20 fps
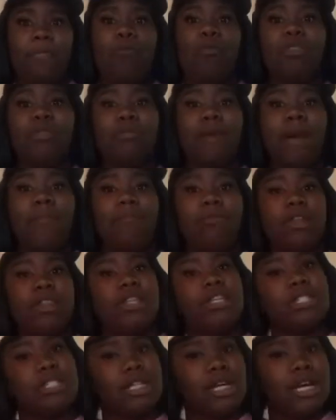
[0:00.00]
with my
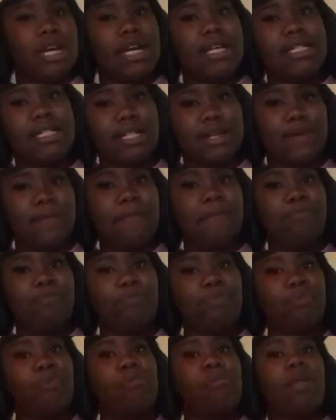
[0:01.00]
brothers and cousin.
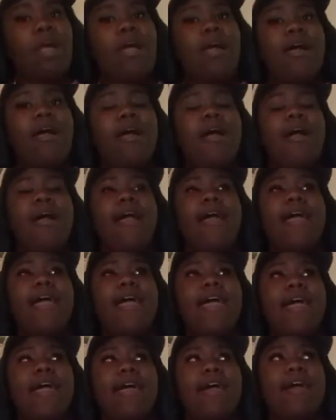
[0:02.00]

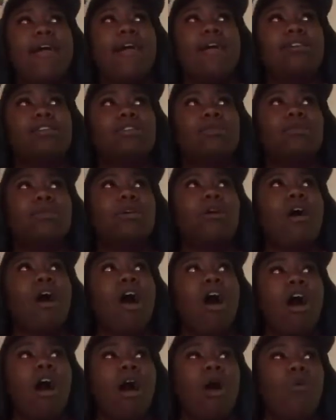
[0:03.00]
And so we were
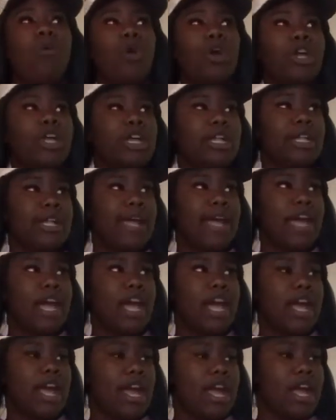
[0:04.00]
all working
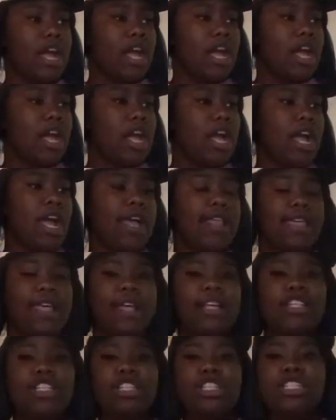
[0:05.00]
there, and then
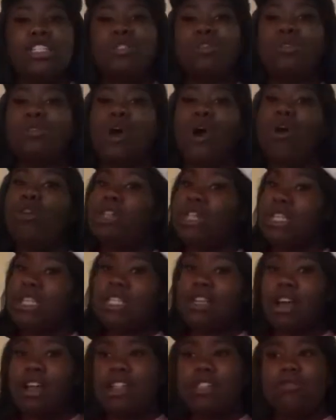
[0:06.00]
he just slowly
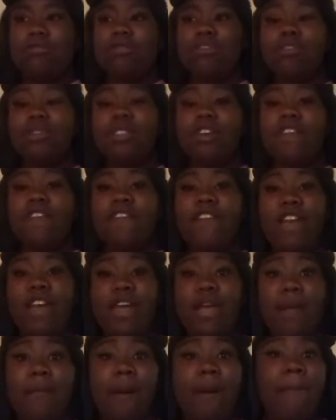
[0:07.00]
started to move himself in.
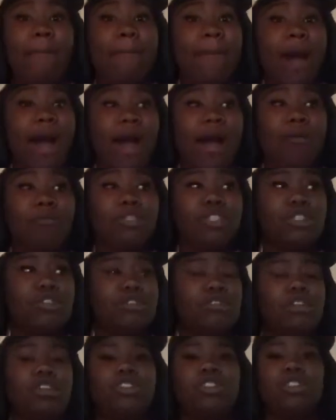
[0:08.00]
And my mom, she
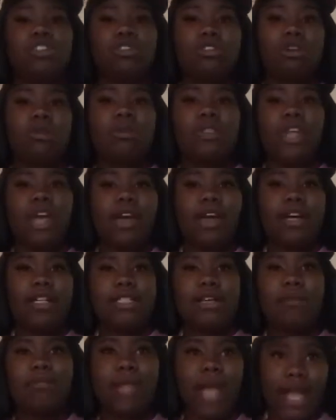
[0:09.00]
was cool with it,
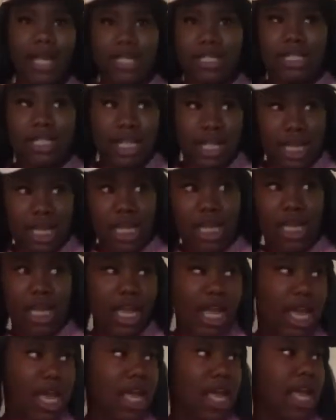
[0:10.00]
because I'm 19.
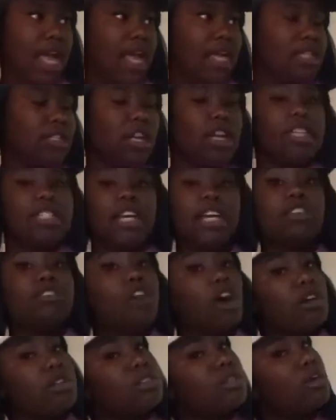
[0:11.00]
As long as I
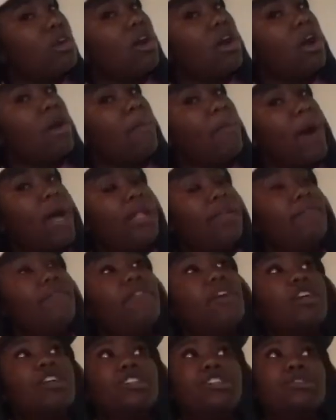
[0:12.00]
talked to her about it
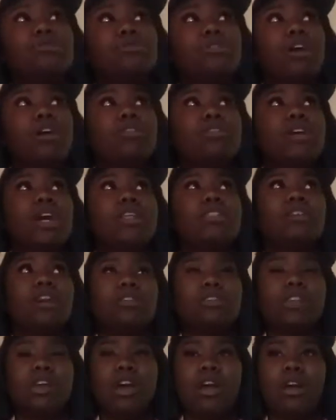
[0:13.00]
first, so I
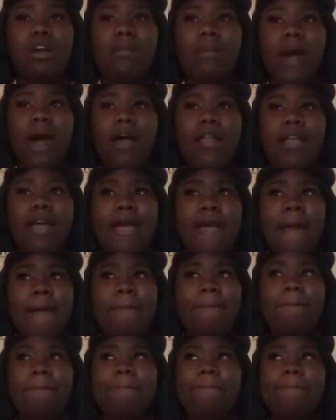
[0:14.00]
talked to her about it.